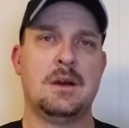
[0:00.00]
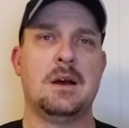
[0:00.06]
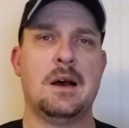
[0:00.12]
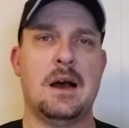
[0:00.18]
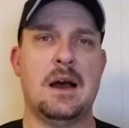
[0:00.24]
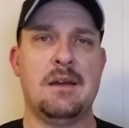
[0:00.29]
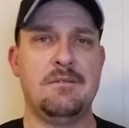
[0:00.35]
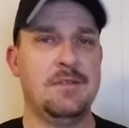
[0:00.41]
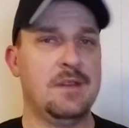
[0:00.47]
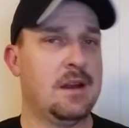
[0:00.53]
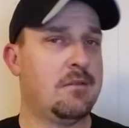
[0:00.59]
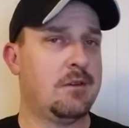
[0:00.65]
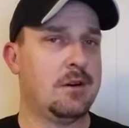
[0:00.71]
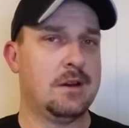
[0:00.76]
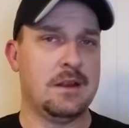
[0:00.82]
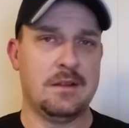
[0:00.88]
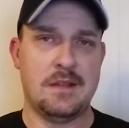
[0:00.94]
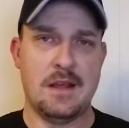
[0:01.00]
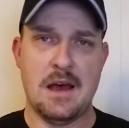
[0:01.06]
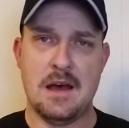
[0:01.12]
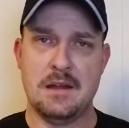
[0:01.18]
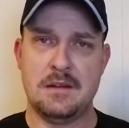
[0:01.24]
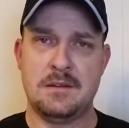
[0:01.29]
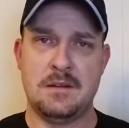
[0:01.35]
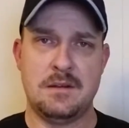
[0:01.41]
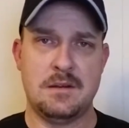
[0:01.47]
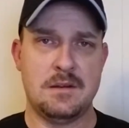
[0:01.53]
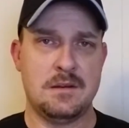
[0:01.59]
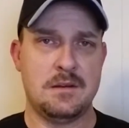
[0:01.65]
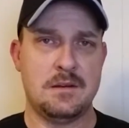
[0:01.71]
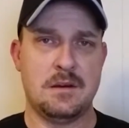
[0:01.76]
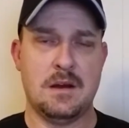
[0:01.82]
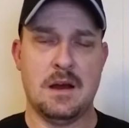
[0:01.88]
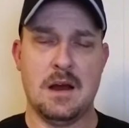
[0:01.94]
I've never did that.
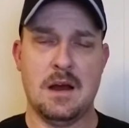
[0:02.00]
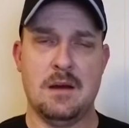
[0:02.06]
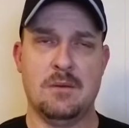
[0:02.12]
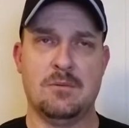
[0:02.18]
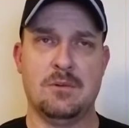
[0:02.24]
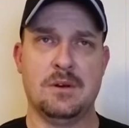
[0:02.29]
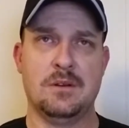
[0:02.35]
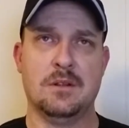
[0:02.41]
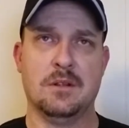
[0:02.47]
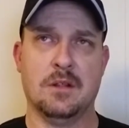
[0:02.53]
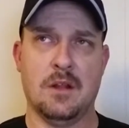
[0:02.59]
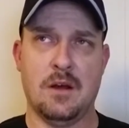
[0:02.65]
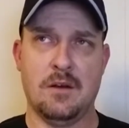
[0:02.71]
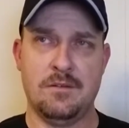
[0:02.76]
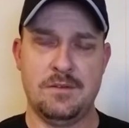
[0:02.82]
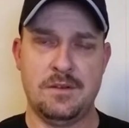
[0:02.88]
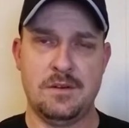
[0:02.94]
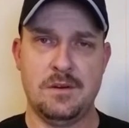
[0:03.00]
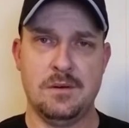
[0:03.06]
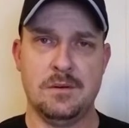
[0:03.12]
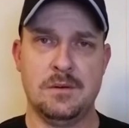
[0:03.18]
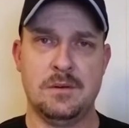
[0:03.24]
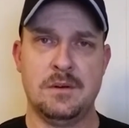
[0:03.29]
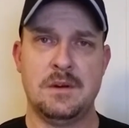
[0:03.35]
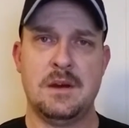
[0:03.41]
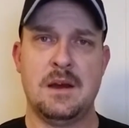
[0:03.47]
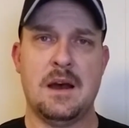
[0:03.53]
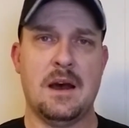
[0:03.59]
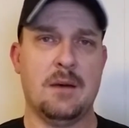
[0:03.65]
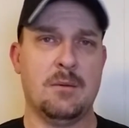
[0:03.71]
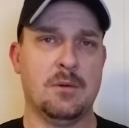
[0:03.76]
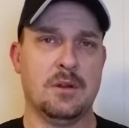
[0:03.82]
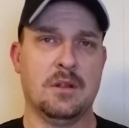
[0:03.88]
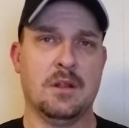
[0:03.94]
I would love to.
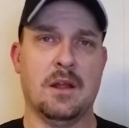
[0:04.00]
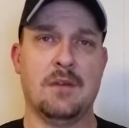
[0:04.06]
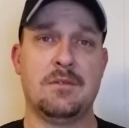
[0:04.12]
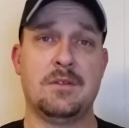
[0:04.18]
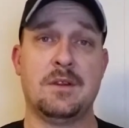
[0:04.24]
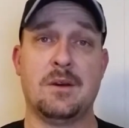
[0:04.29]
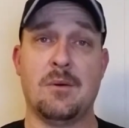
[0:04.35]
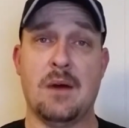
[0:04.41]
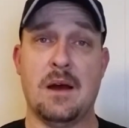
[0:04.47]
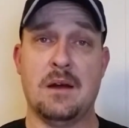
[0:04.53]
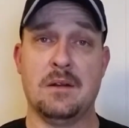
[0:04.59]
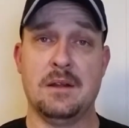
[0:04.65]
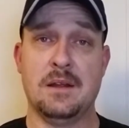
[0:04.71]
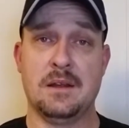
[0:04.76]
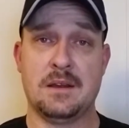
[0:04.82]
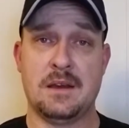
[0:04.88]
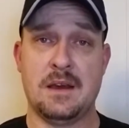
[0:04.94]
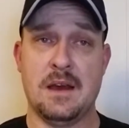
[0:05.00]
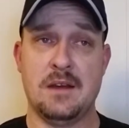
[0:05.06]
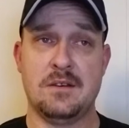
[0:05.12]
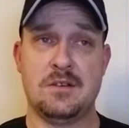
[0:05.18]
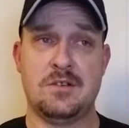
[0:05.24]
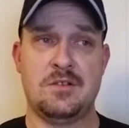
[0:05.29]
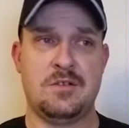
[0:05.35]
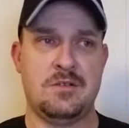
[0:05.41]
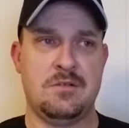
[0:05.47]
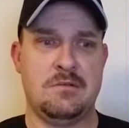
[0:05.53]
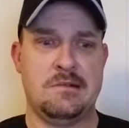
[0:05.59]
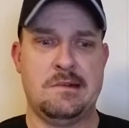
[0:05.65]
I would love to go out and catch